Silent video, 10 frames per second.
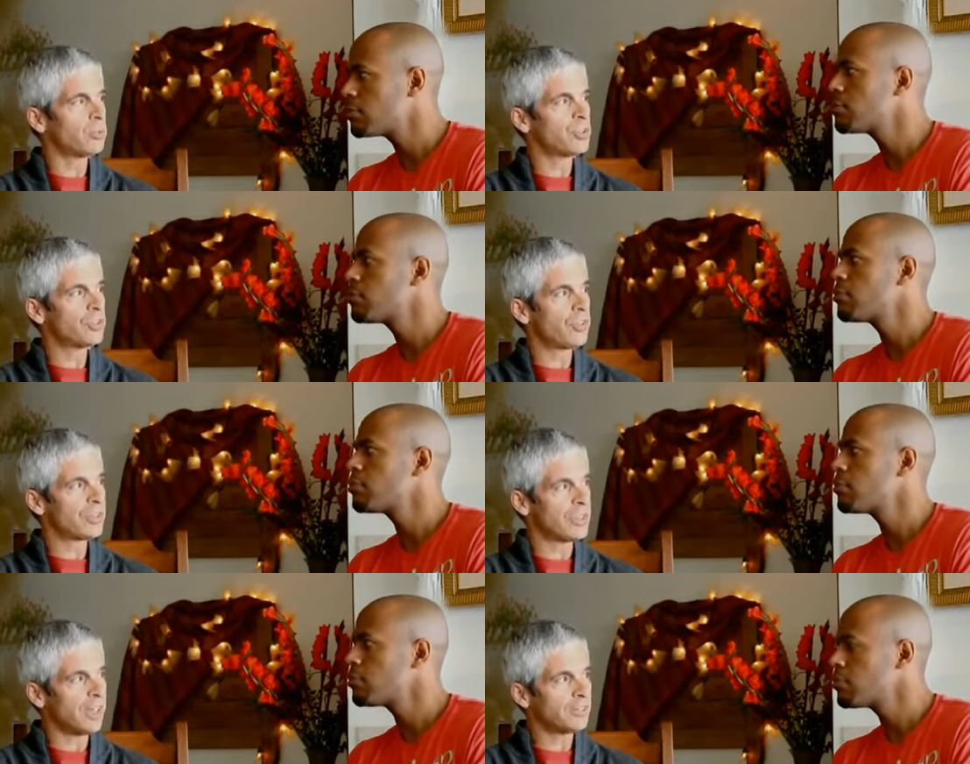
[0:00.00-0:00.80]
Speaker 1: which is
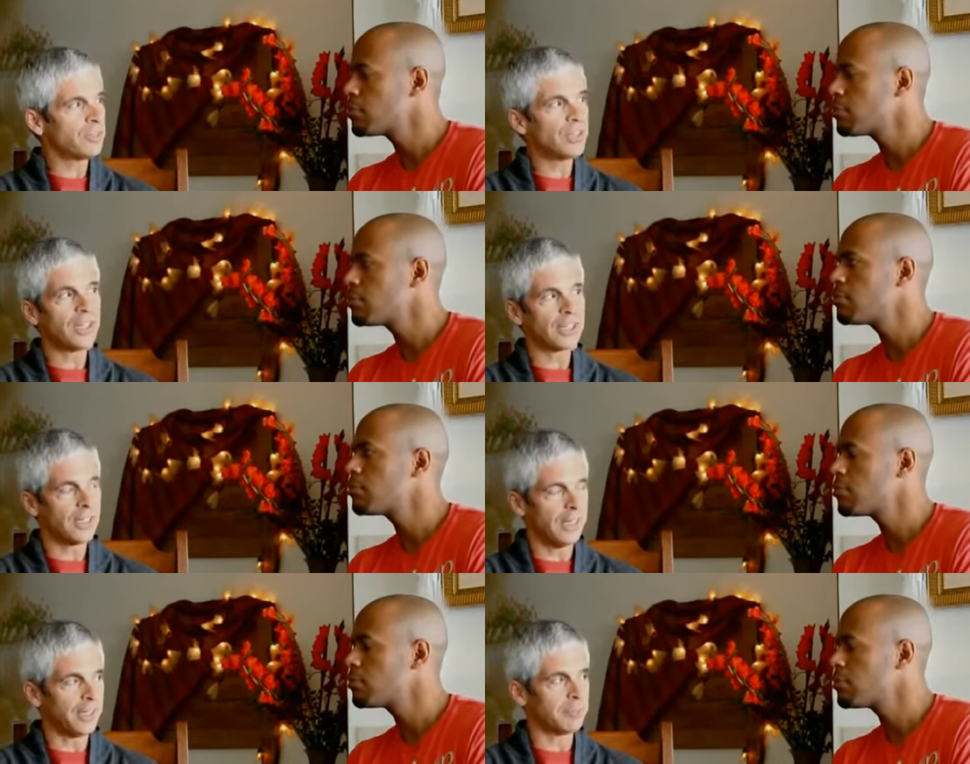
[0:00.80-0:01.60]

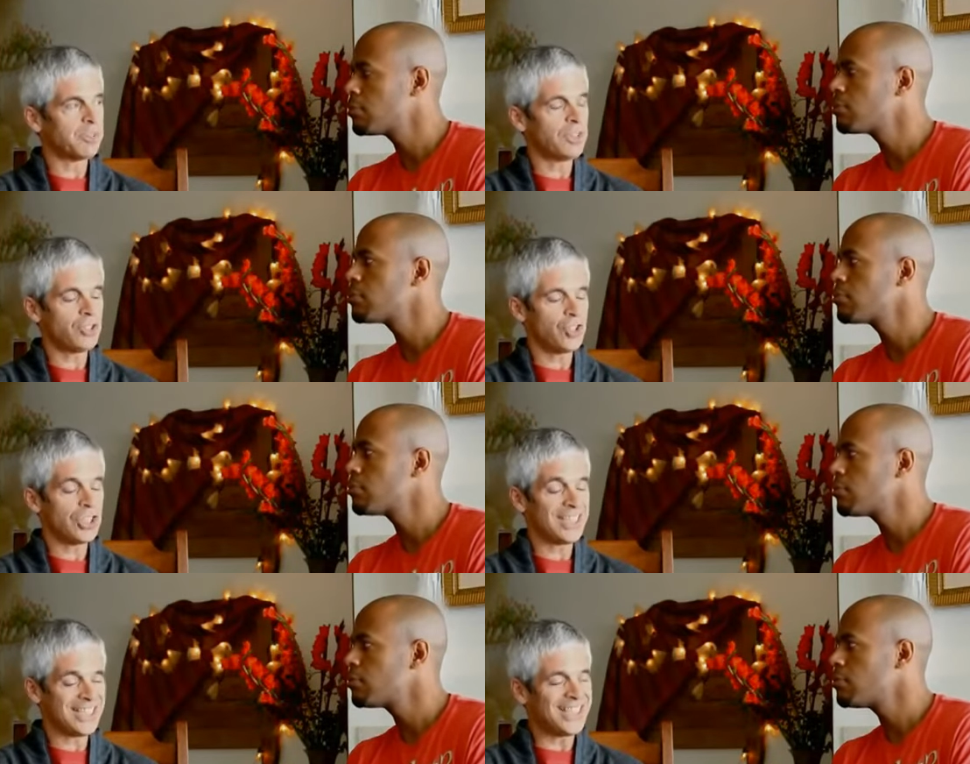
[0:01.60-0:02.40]
thedoctor.com,
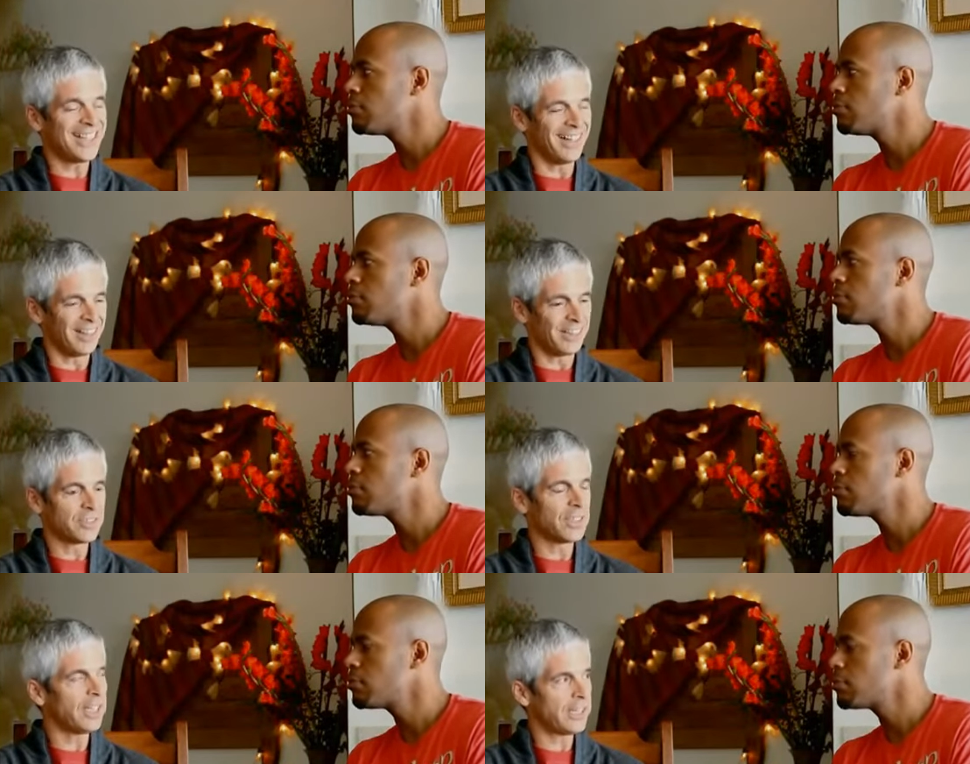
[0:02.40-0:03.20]

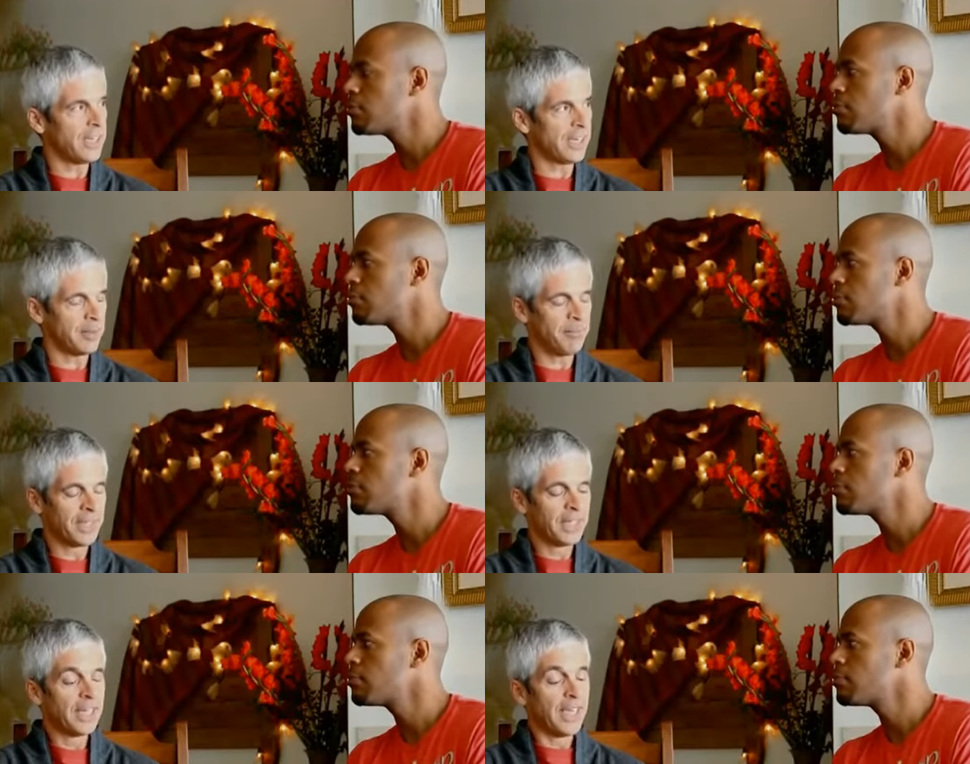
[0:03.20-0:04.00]
thedr.com,
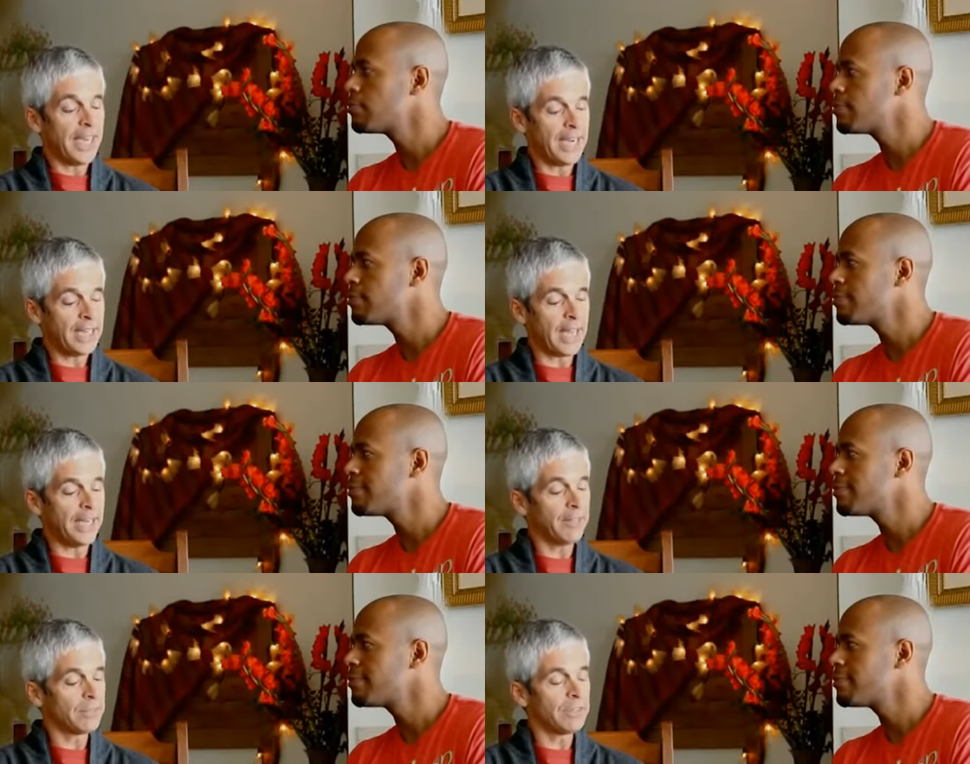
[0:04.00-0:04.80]
and I
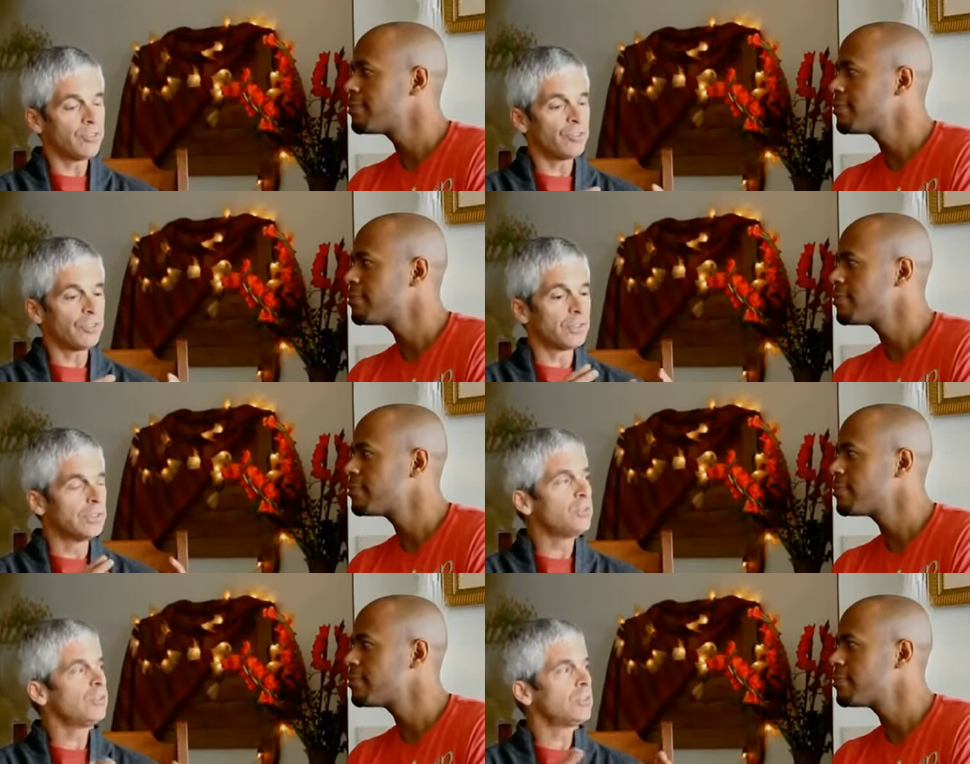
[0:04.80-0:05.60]
have a list of
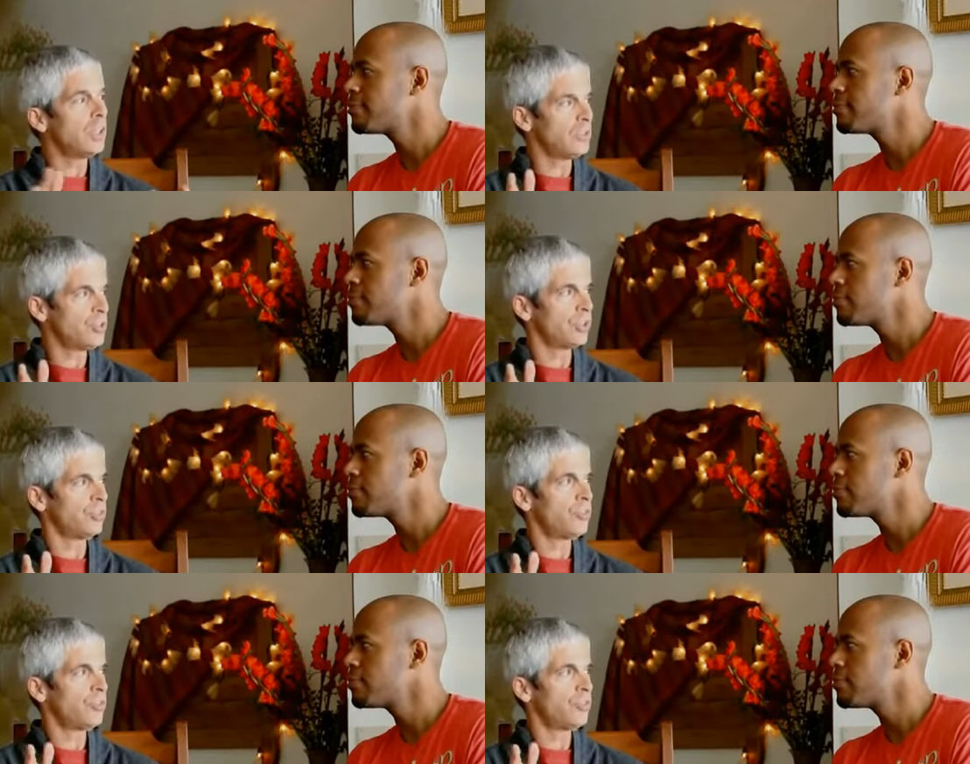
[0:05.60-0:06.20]
gluten coaches.